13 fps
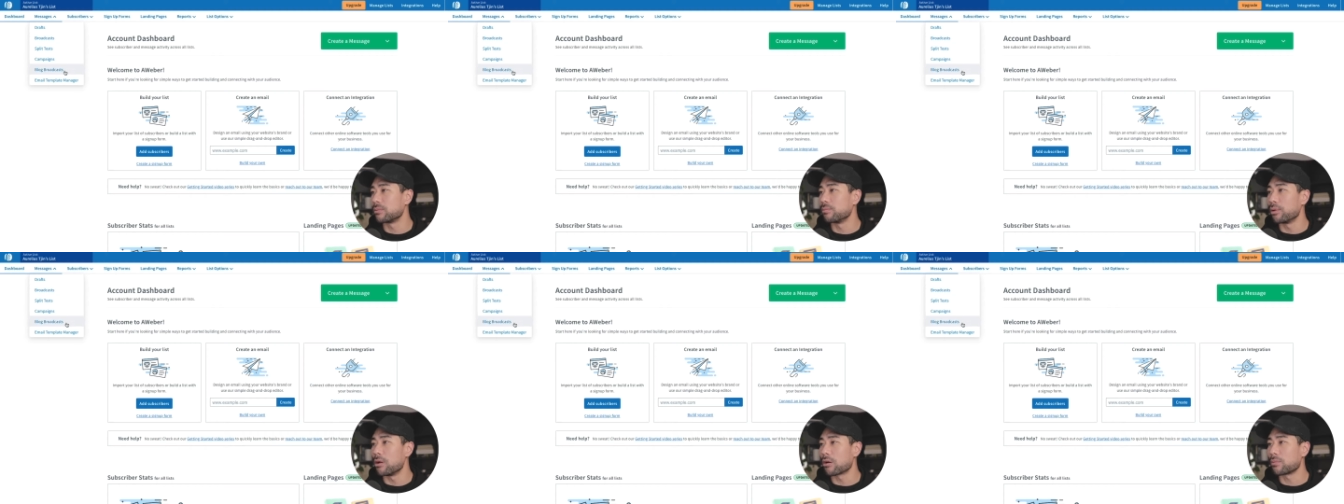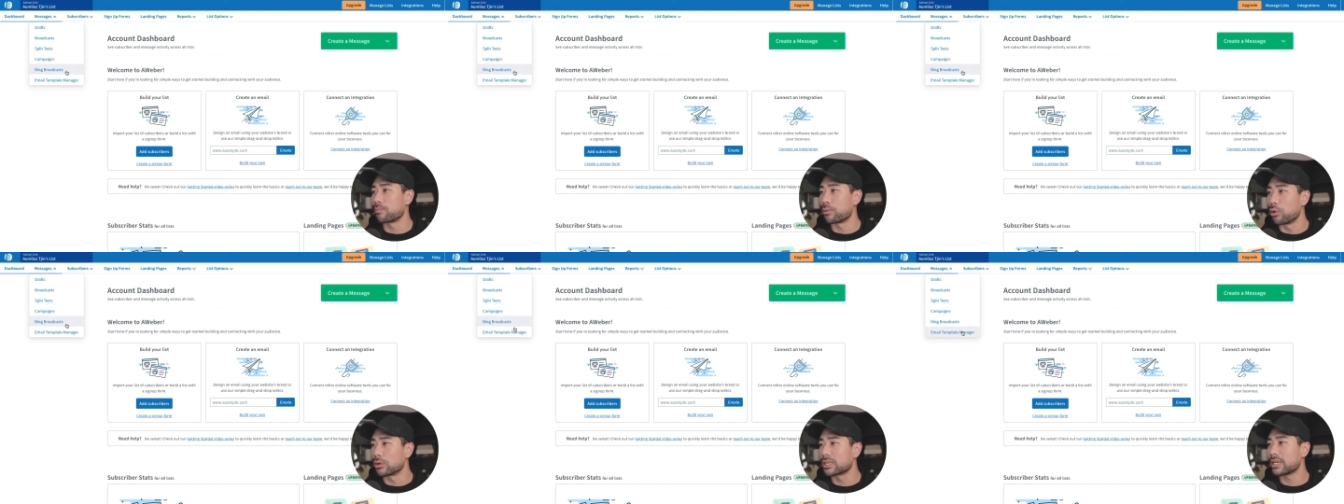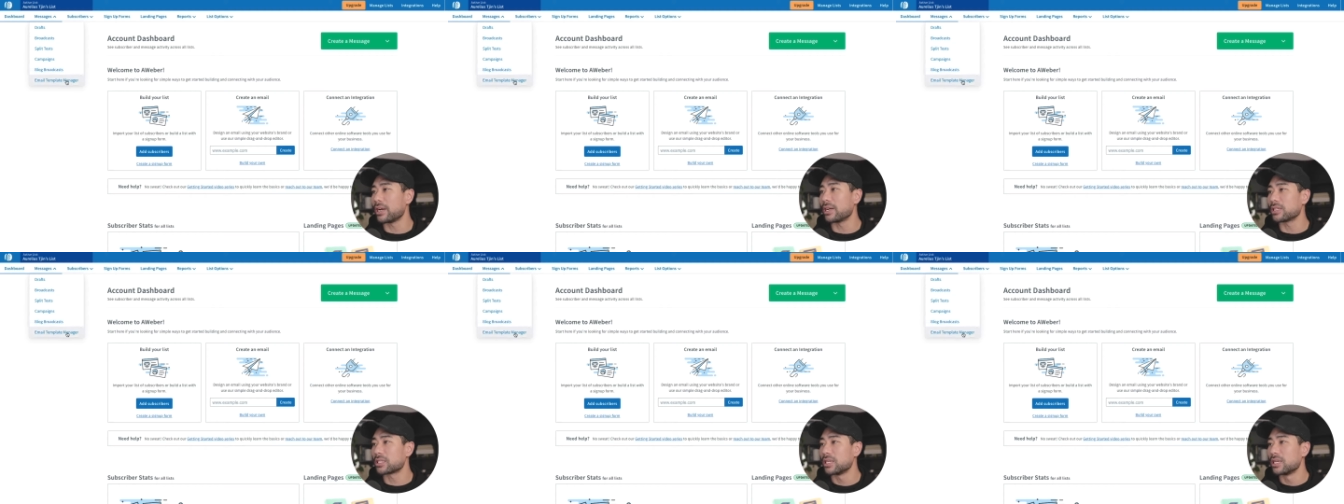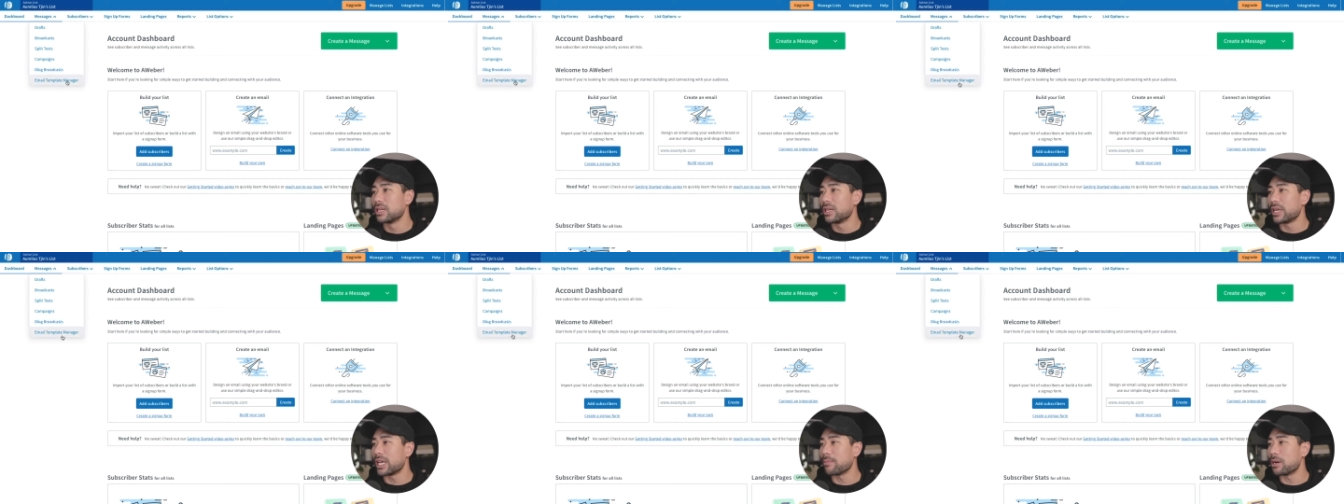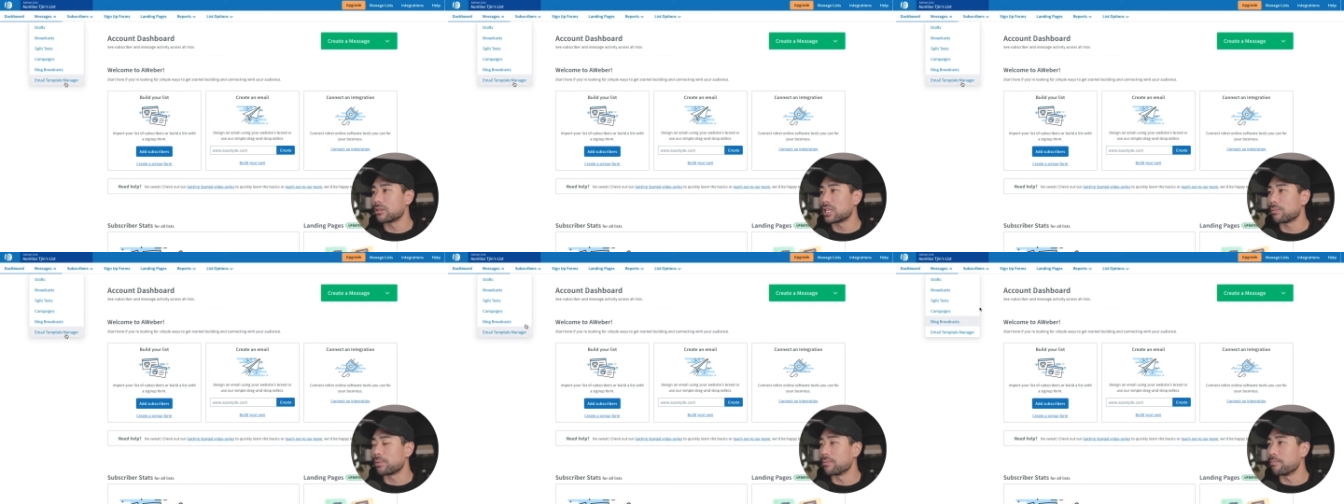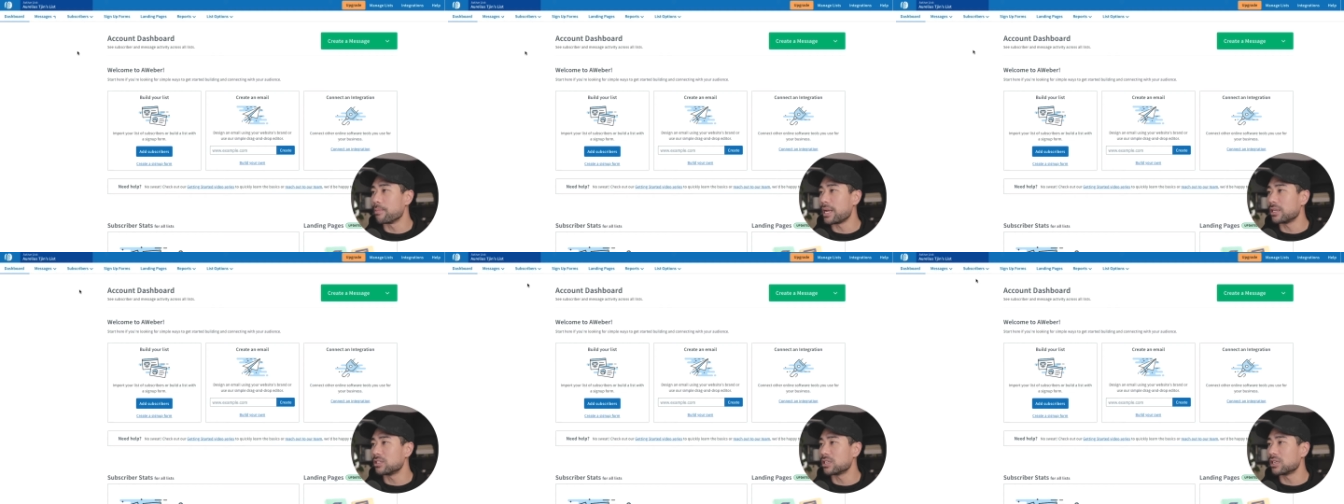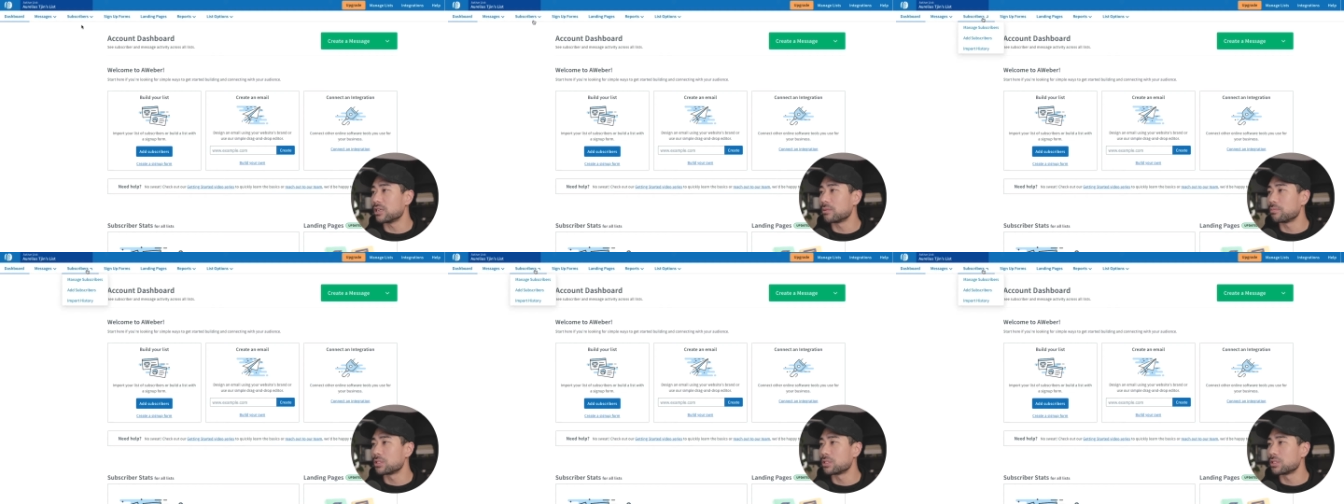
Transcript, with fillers: blog broadcasts, email template manager.